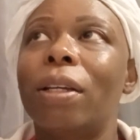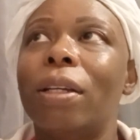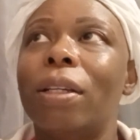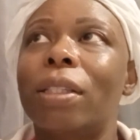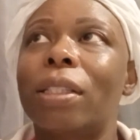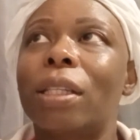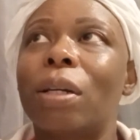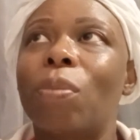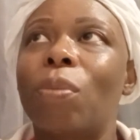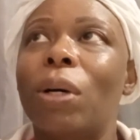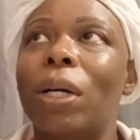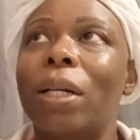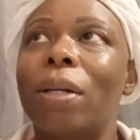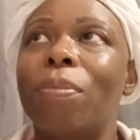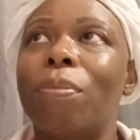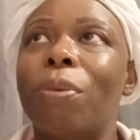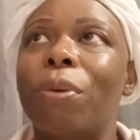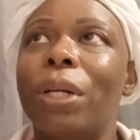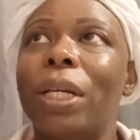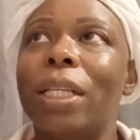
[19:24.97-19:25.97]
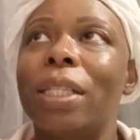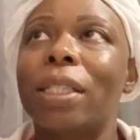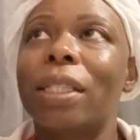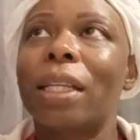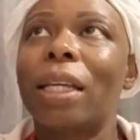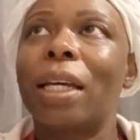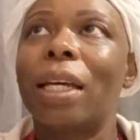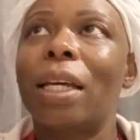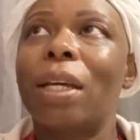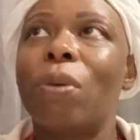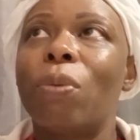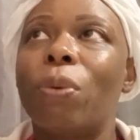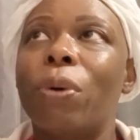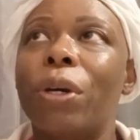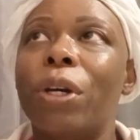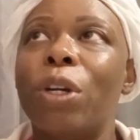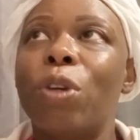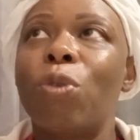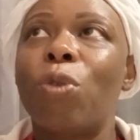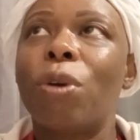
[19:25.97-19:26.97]
someone brings a
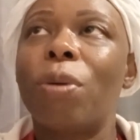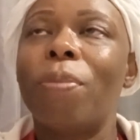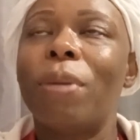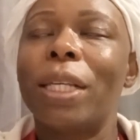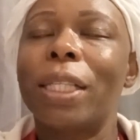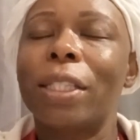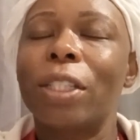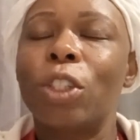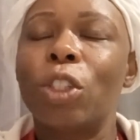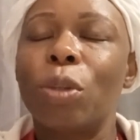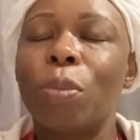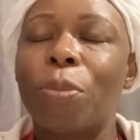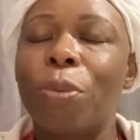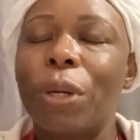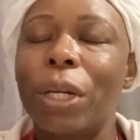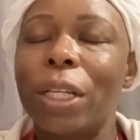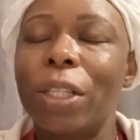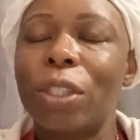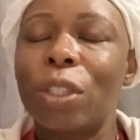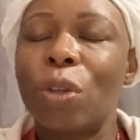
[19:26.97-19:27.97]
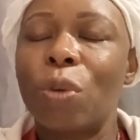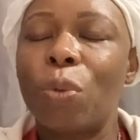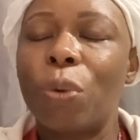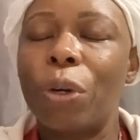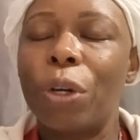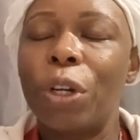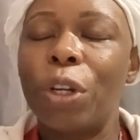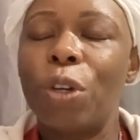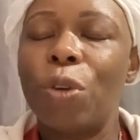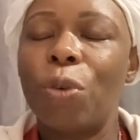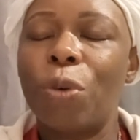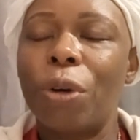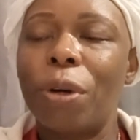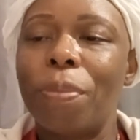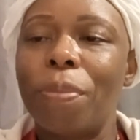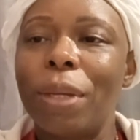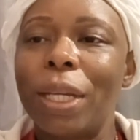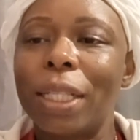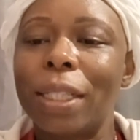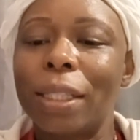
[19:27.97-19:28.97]
word or a messenger brings a word or a
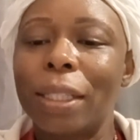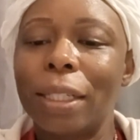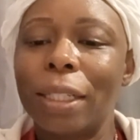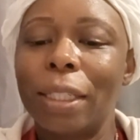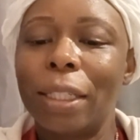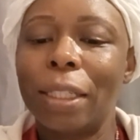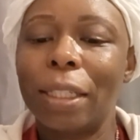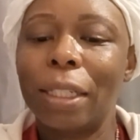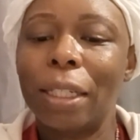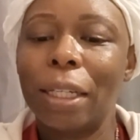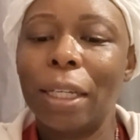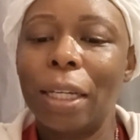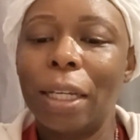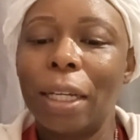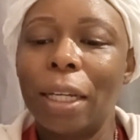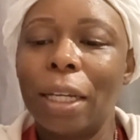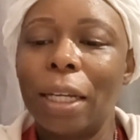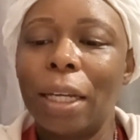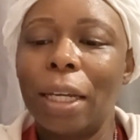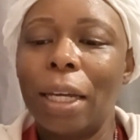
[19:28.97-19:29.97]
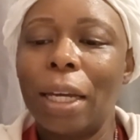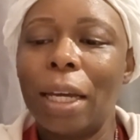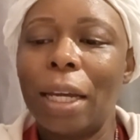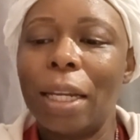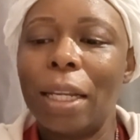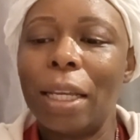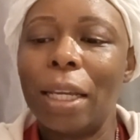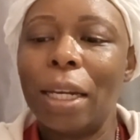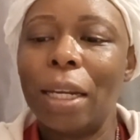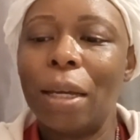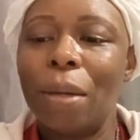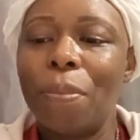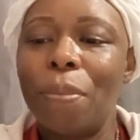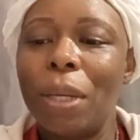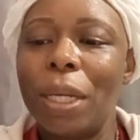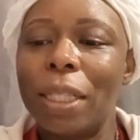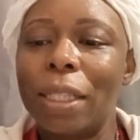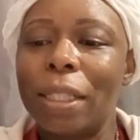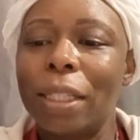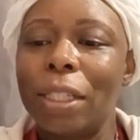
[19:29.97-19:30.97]
message and then a
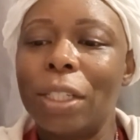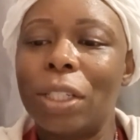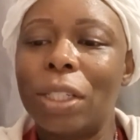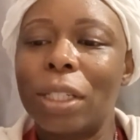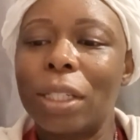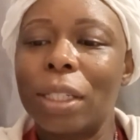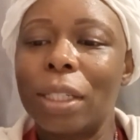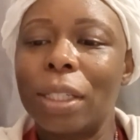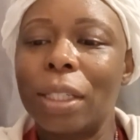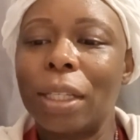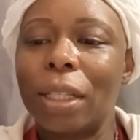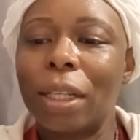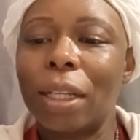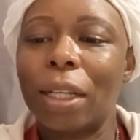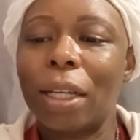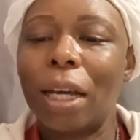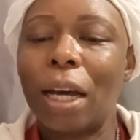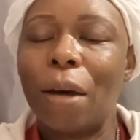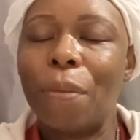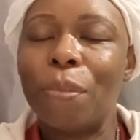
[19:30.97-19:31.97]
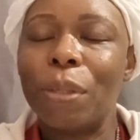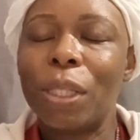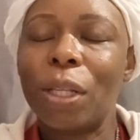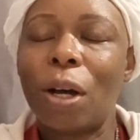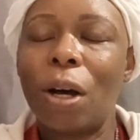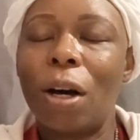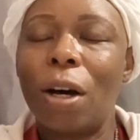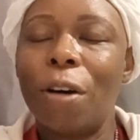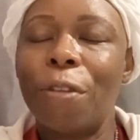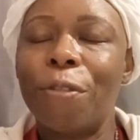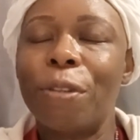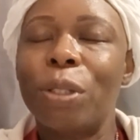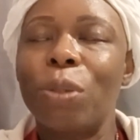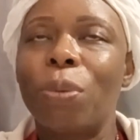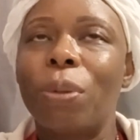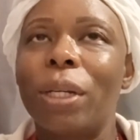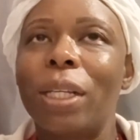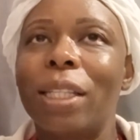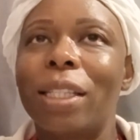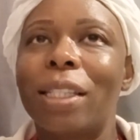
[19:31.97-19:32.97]
message comes
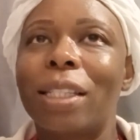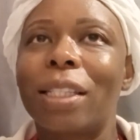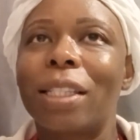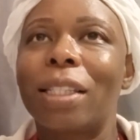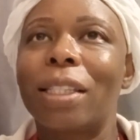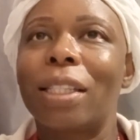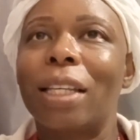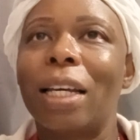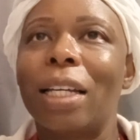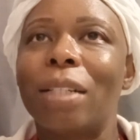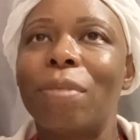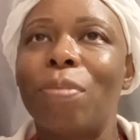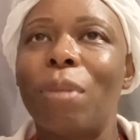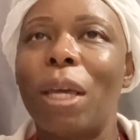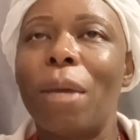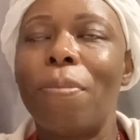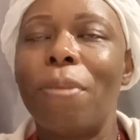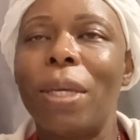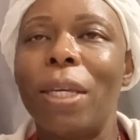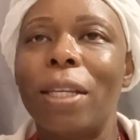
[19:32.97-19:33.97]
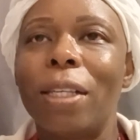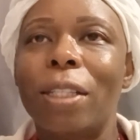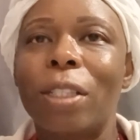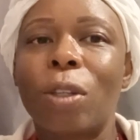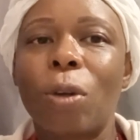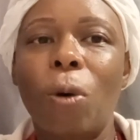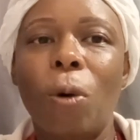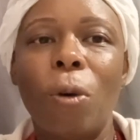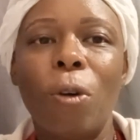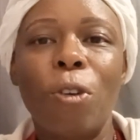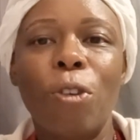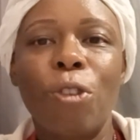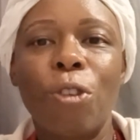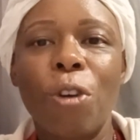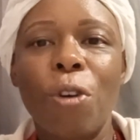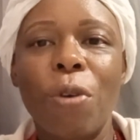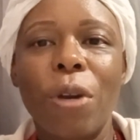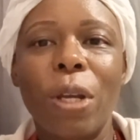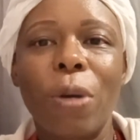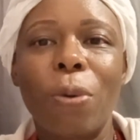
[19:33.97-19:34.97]
afterwards that maybe is
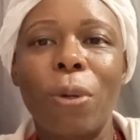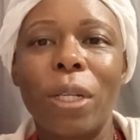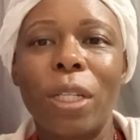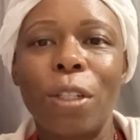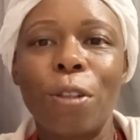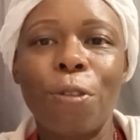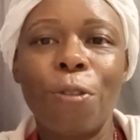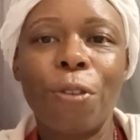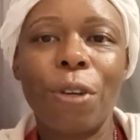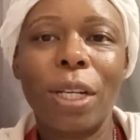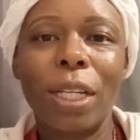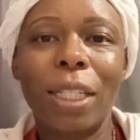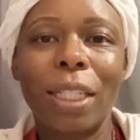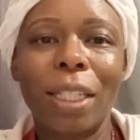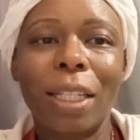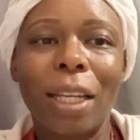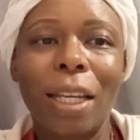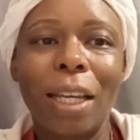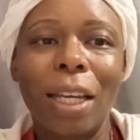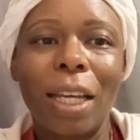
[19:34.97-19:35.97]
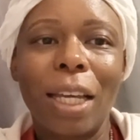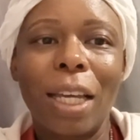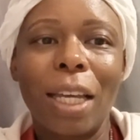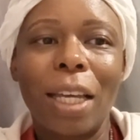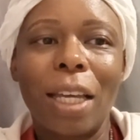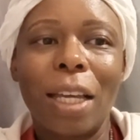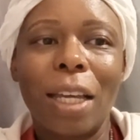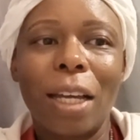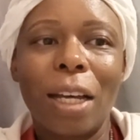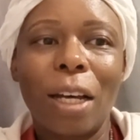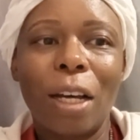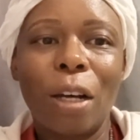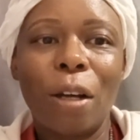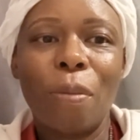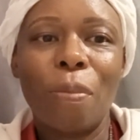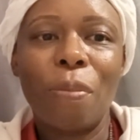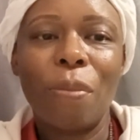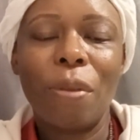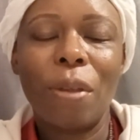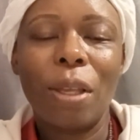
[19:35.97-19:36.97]
contrary or different
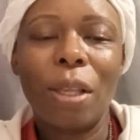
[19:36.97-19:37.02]
um,